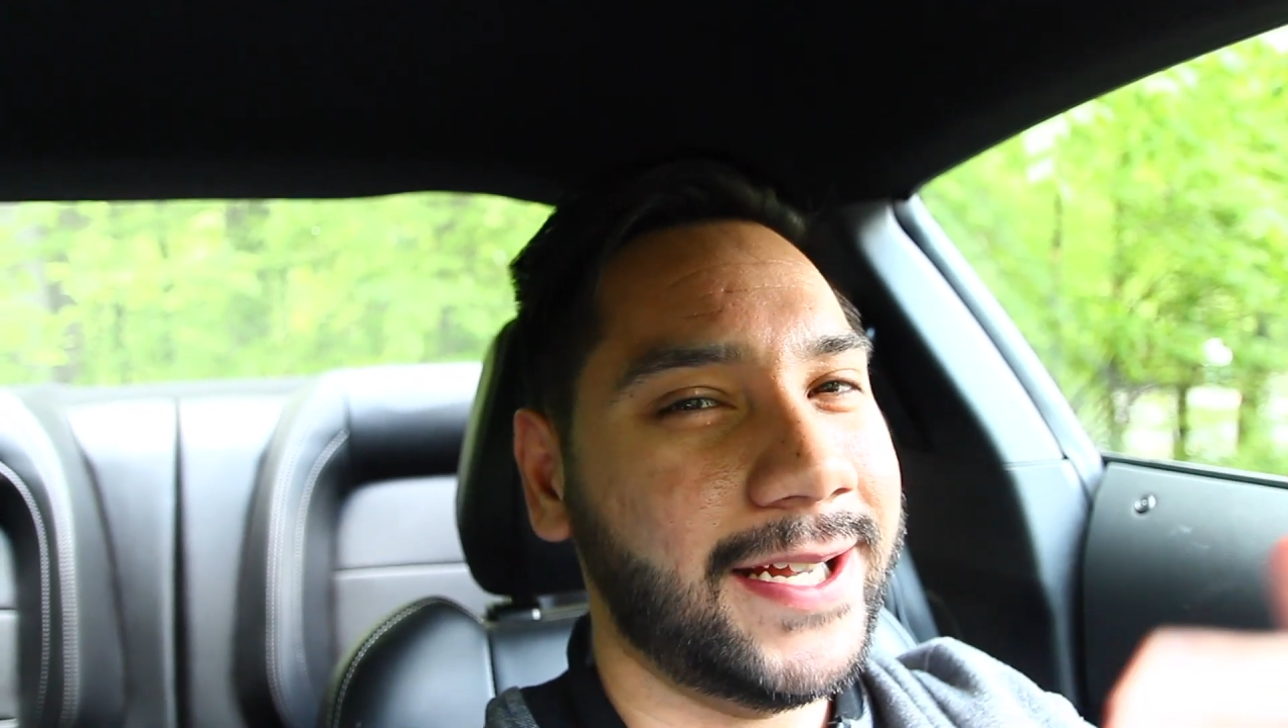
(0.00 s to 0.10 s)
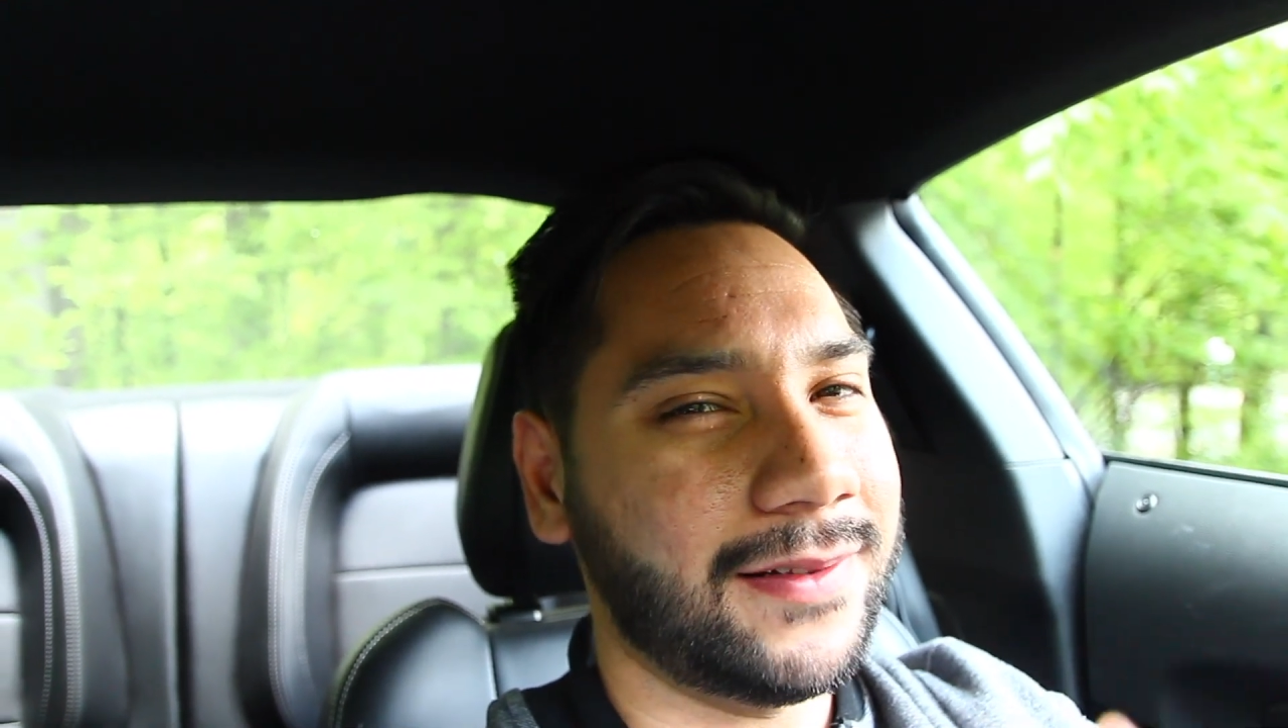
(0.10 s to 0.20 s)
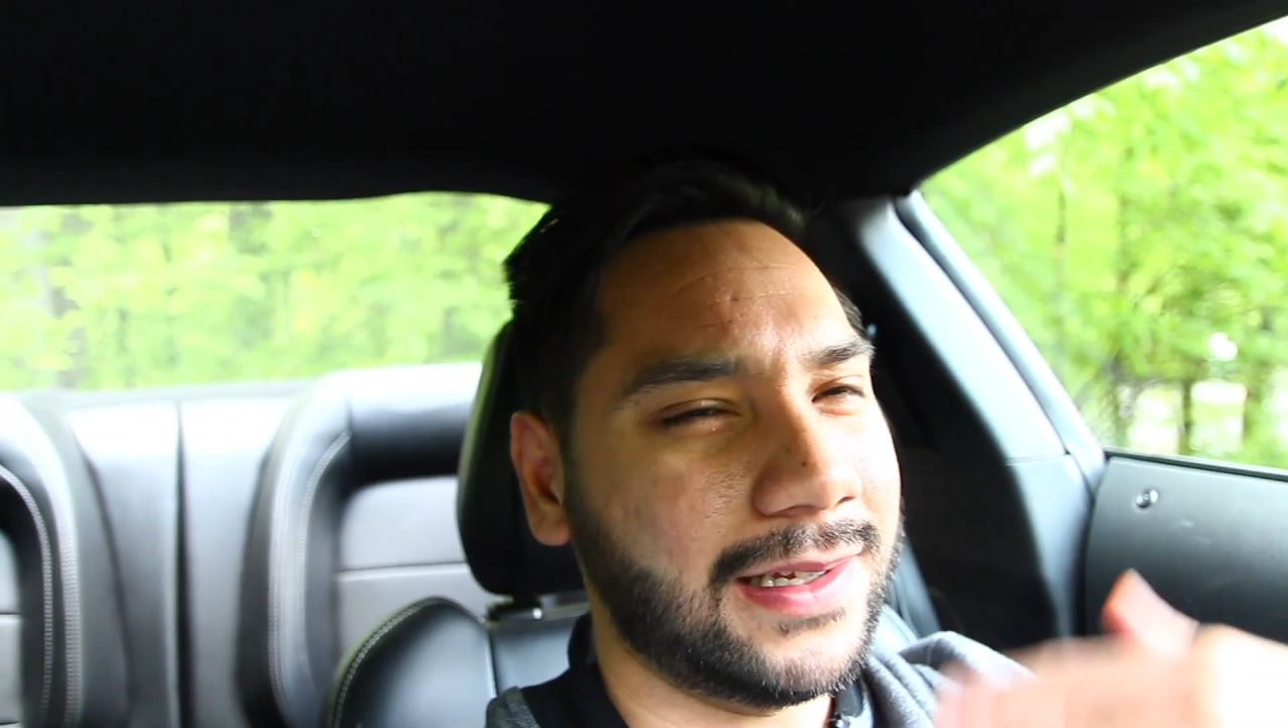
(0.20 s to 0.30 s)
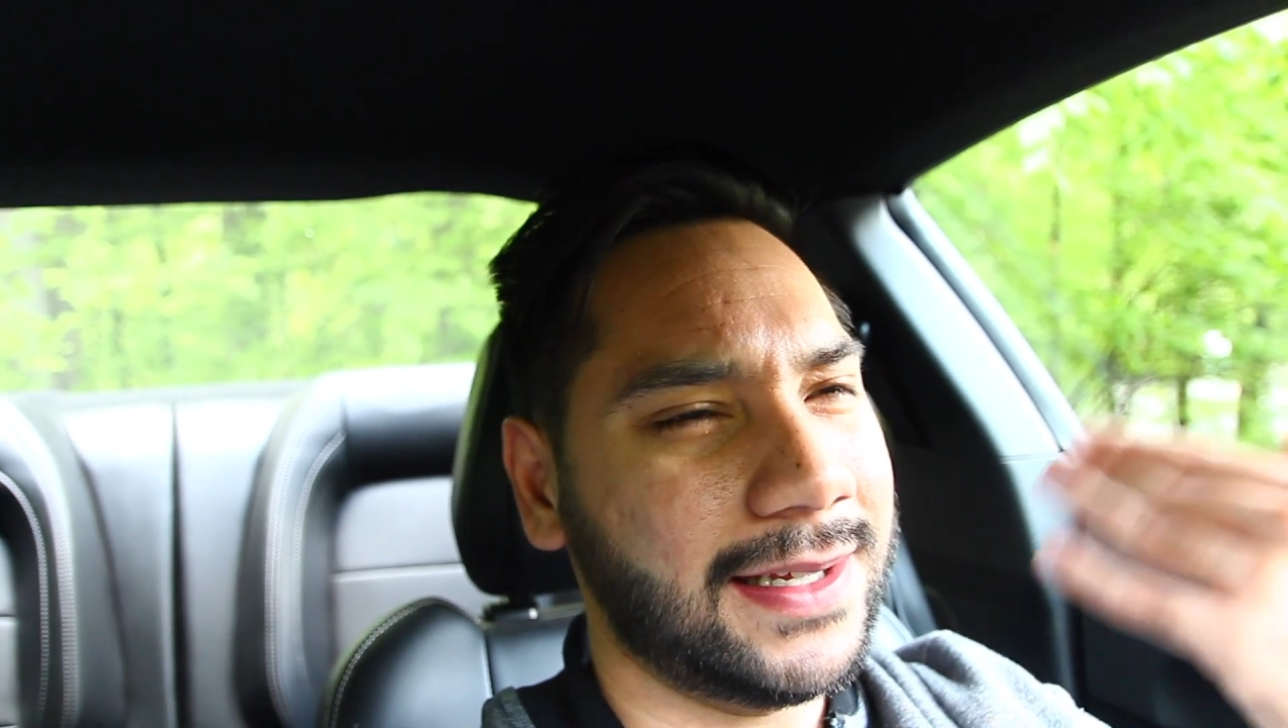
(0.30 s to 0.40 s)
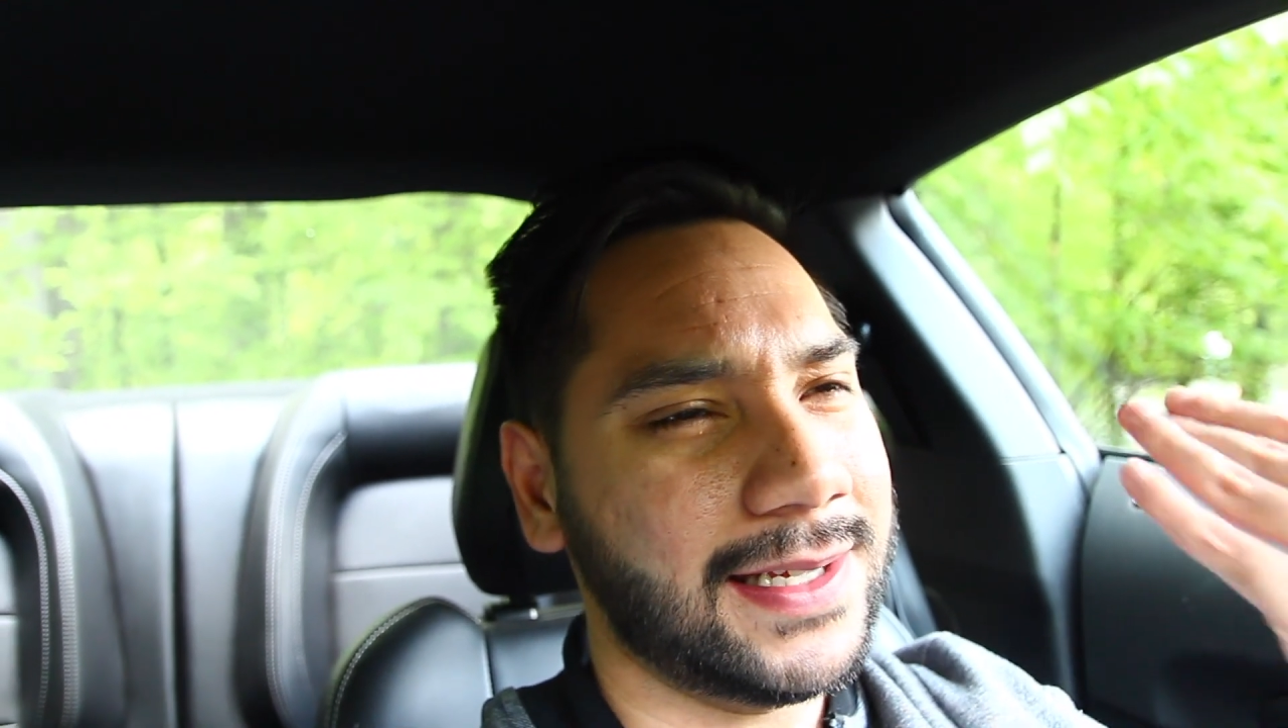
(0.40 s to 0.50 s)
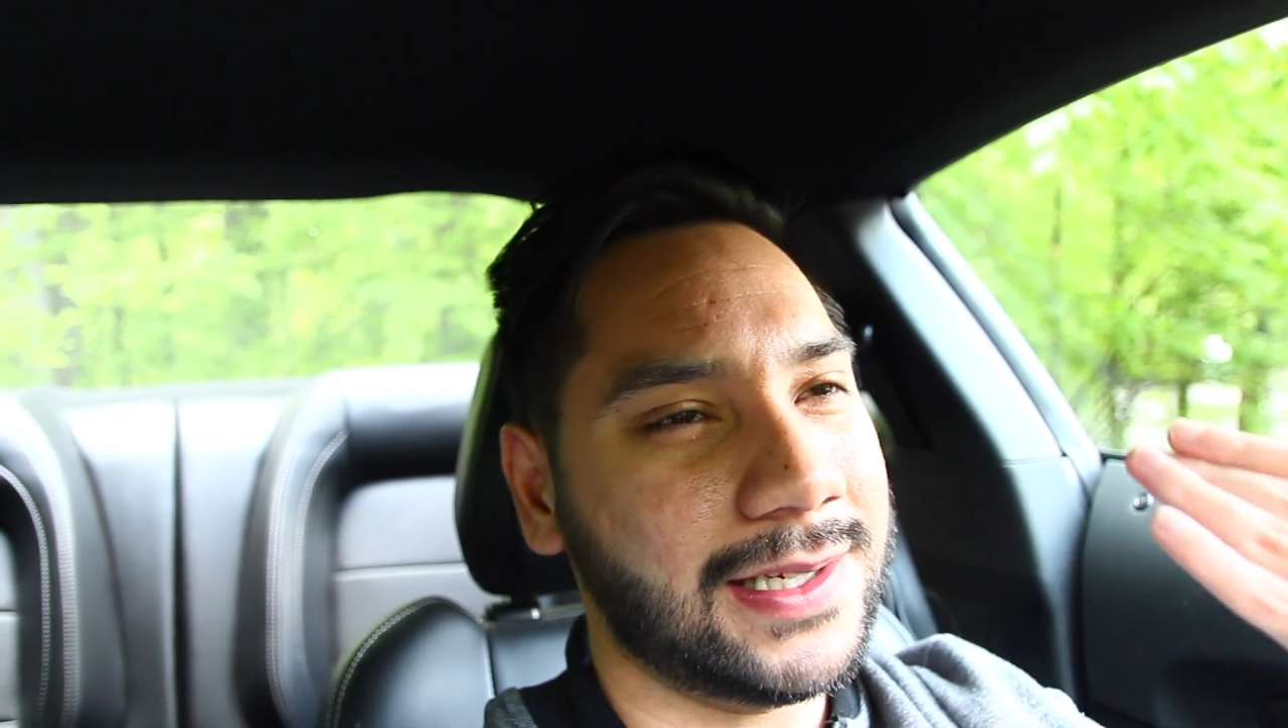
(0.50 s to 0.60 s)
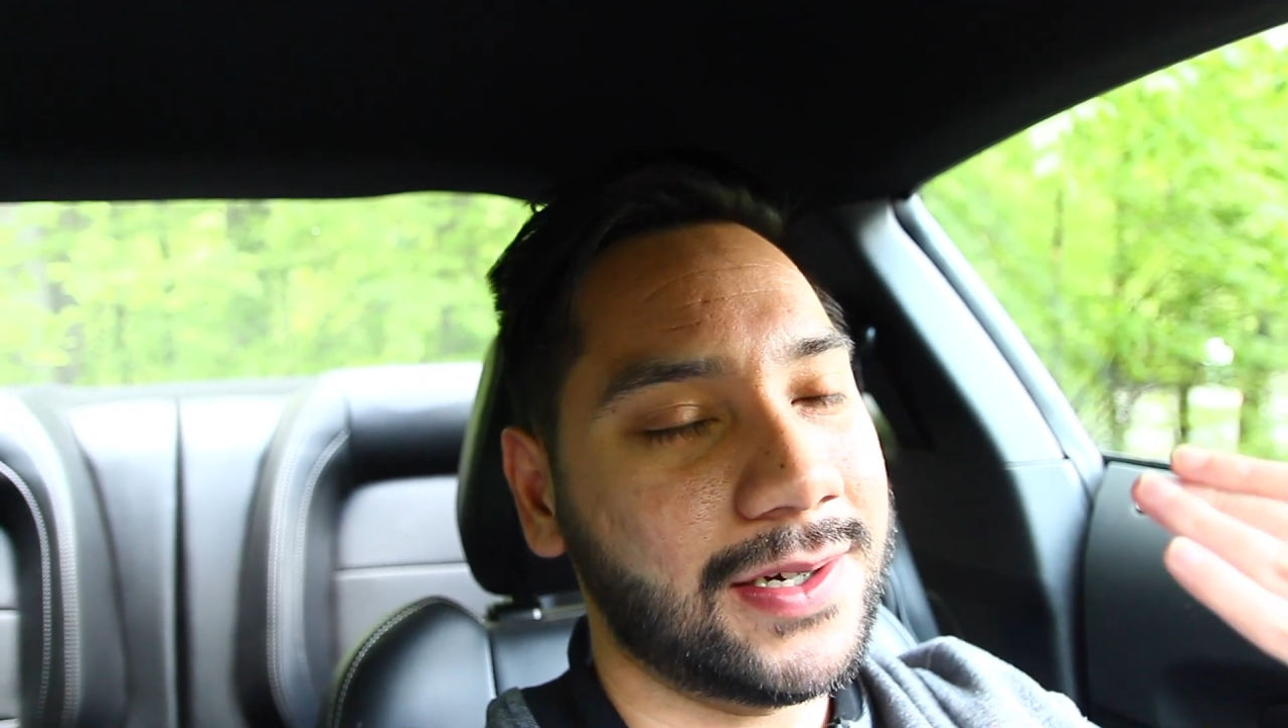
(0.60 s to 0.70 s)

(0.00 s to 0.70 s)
out that yes,